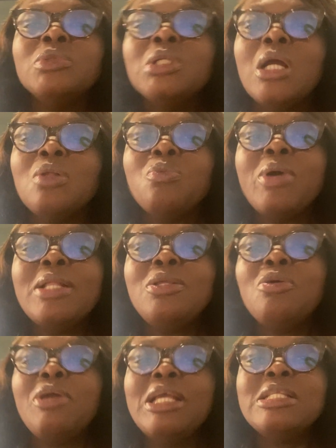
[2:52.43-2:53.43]
And when
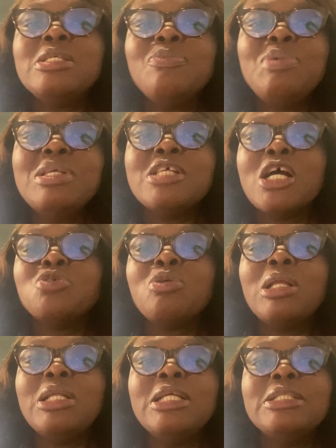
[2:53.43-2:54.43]
your ATP is
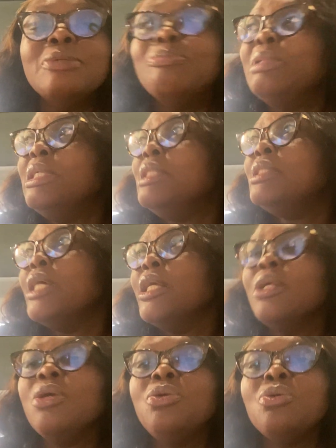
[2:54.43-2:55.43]
actually depleted,
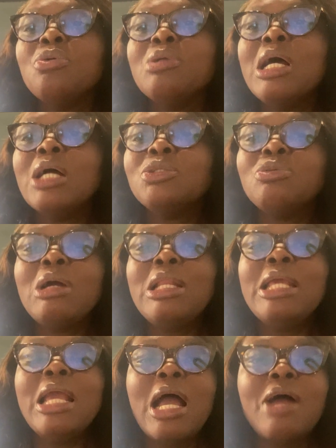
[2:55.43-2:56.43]
you could
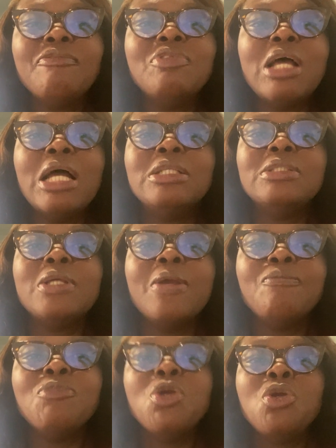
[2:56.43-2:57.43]
actually have that,
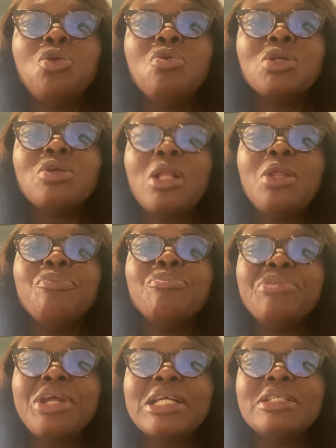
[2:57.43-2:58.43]
you actually
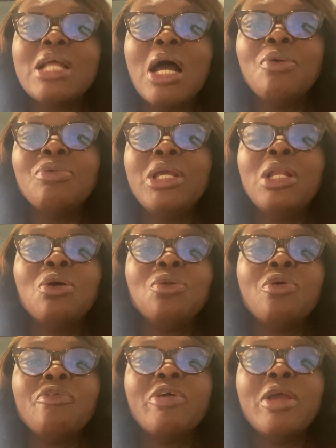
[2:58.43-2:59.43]
break down a lot
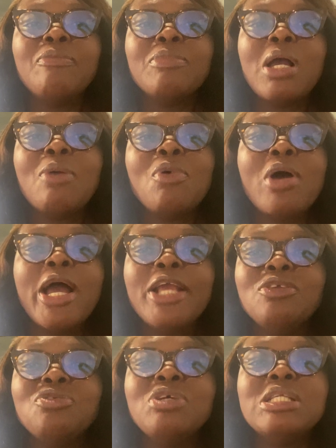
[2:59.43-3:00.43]
of
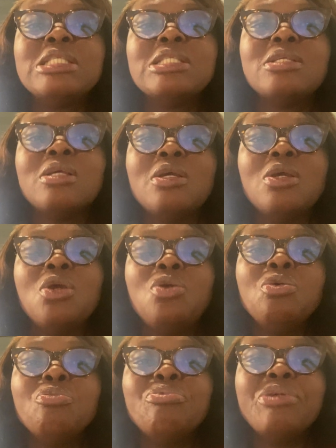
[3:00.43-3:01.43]
carbohydrates,
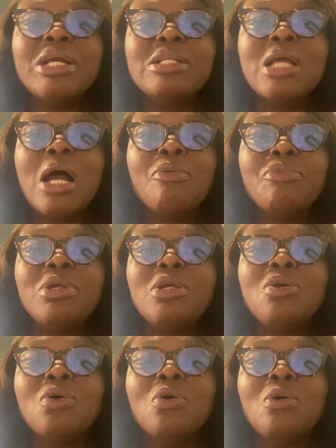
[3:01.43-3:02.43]
you break down
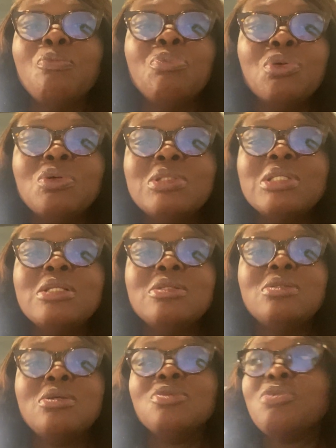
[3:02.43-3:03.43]
your
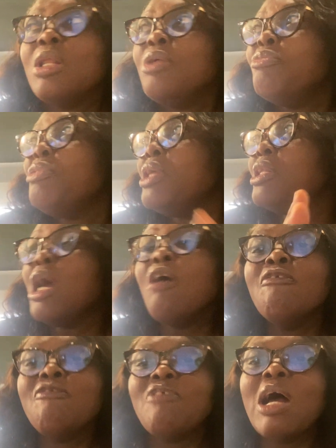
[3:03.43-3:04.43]
proteins, you actually break
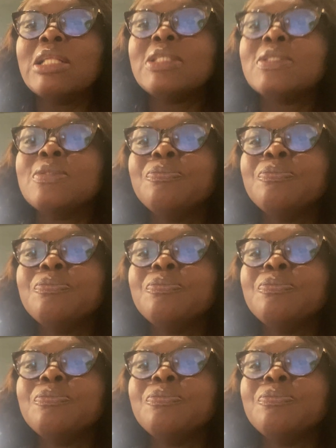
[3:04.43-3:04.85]
down fats.